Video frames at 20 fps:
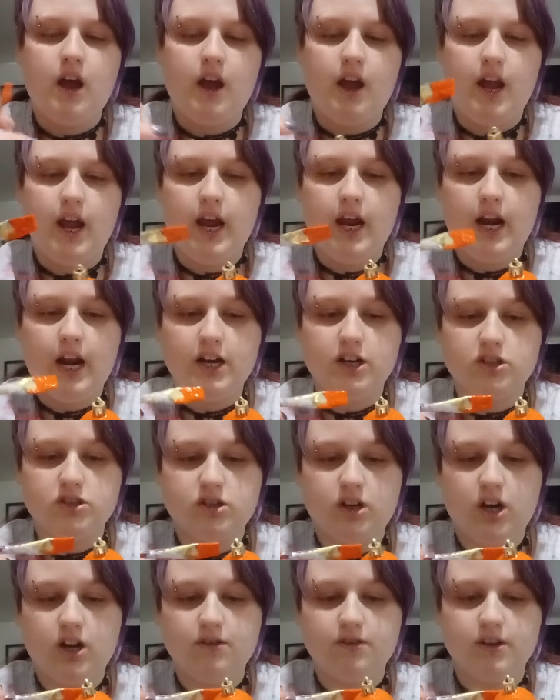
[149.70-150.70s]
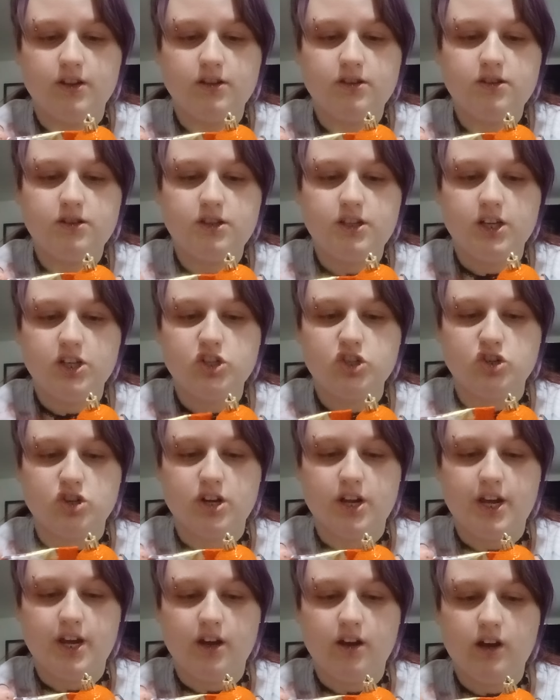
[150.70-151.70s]
And I just thought of this
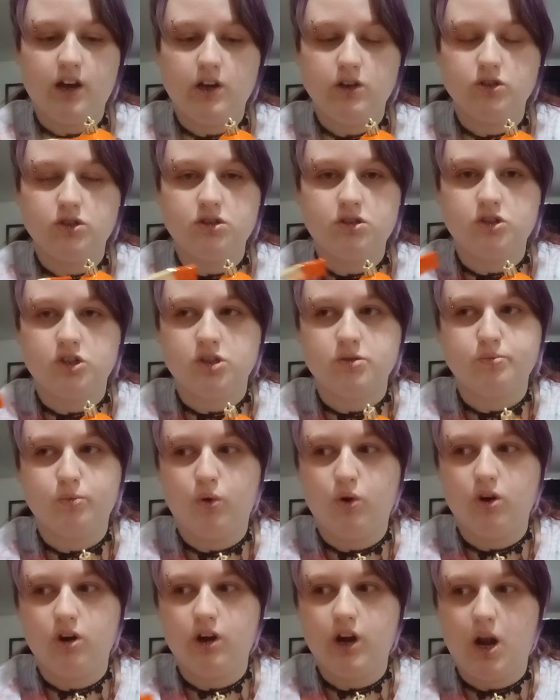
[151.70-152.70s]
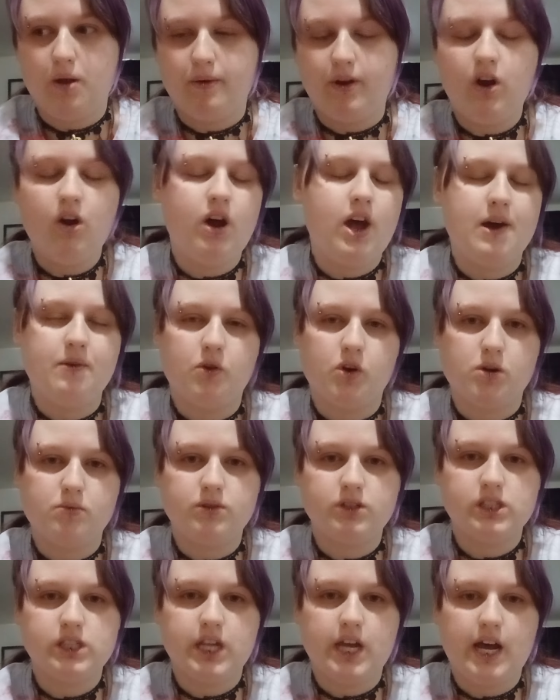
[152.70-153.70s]
yesterday. I was just bored. I'm like, oh, I have
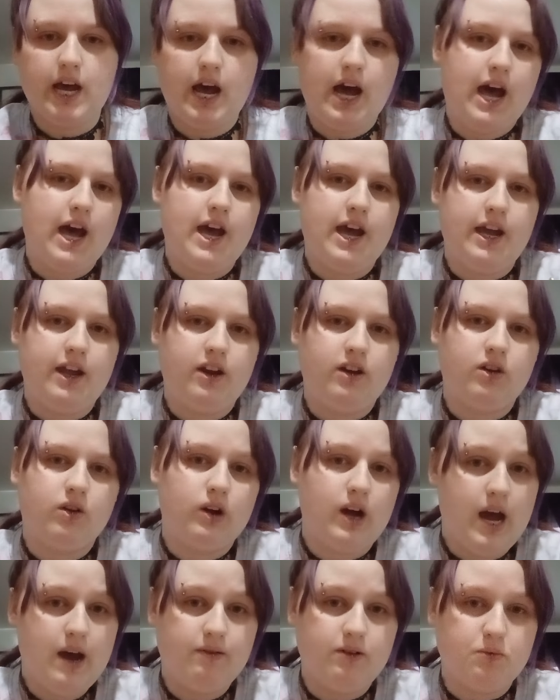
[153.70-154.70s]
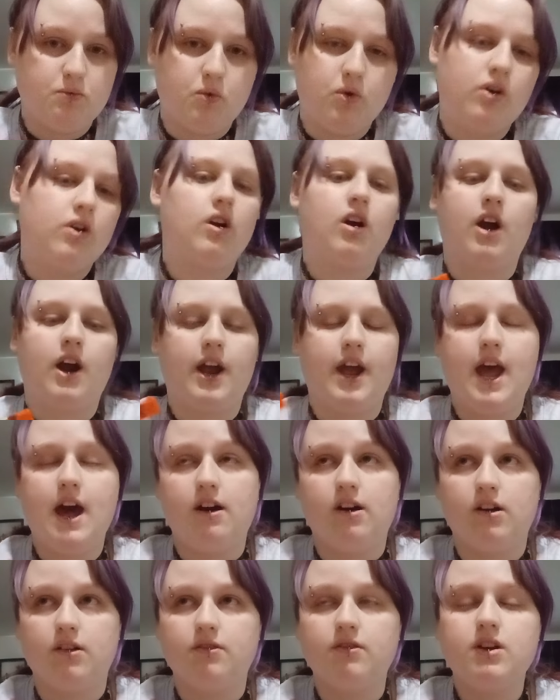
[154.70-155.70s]
ornaments that I don't have anymore. Or I
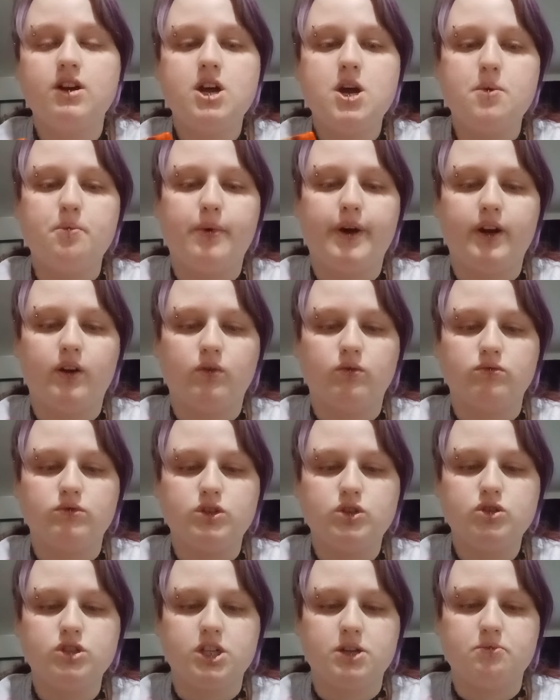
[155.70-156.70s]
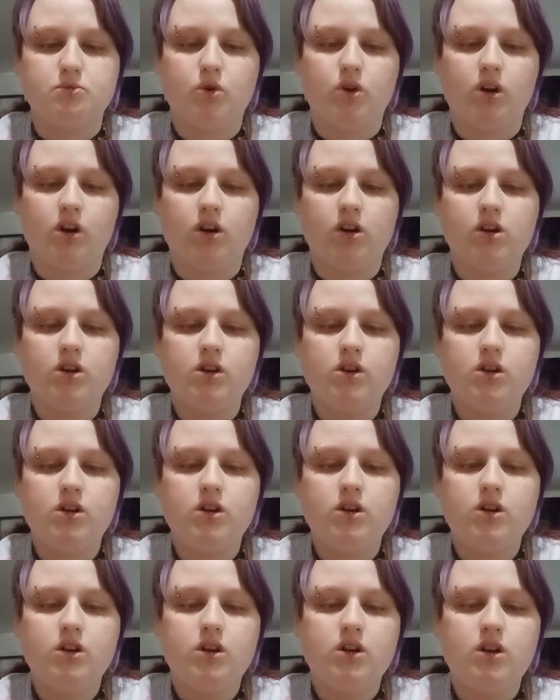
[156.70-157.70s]
have, but I don't use anymore.
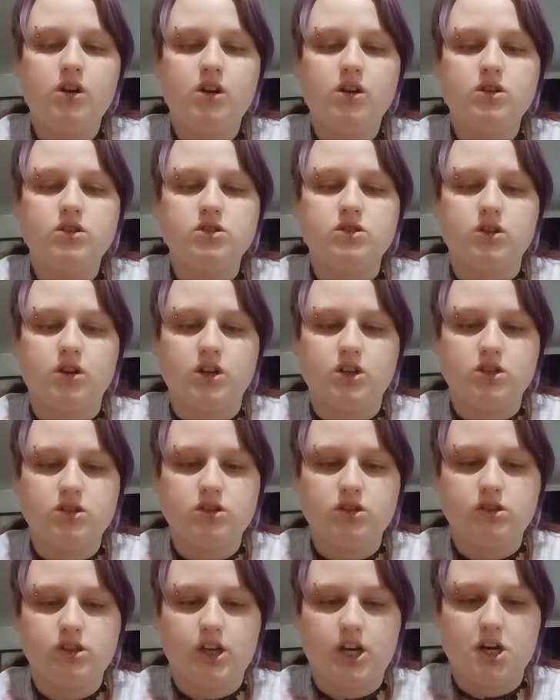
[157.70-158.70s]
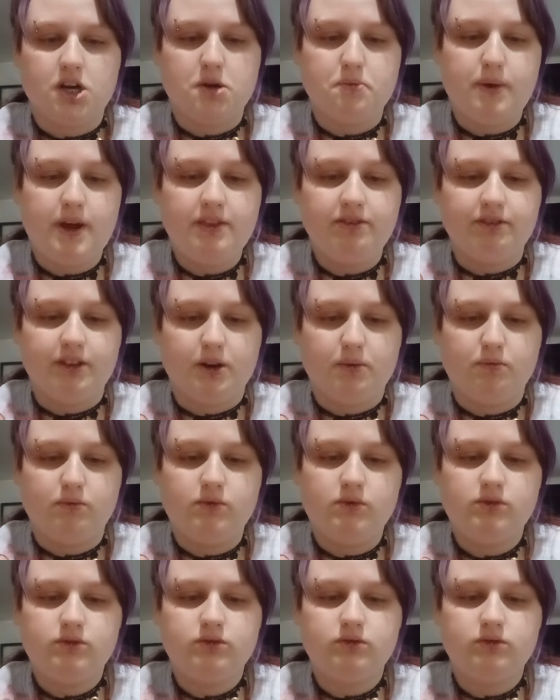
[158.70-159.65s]
So I just decided to paint them.